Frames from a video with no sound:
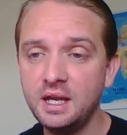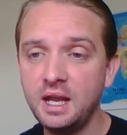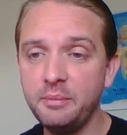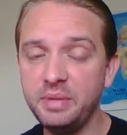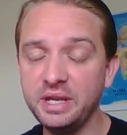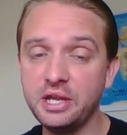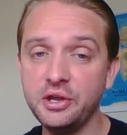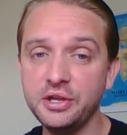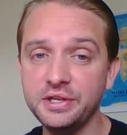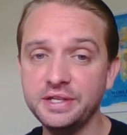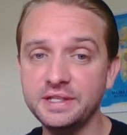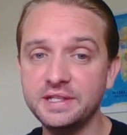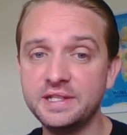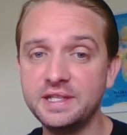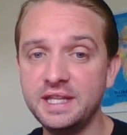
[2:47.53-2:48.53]

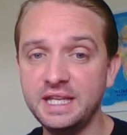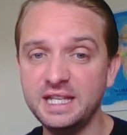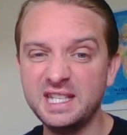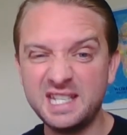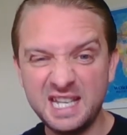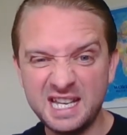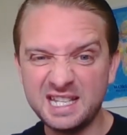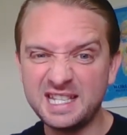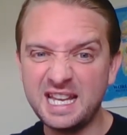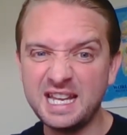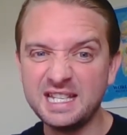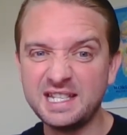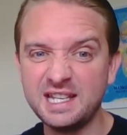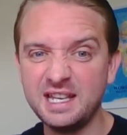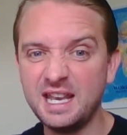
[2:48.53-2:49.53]
Because the
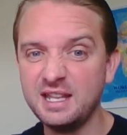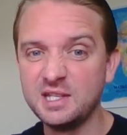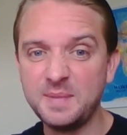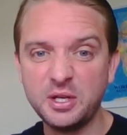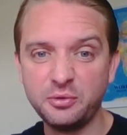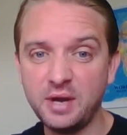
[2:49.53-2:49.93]
CSS and special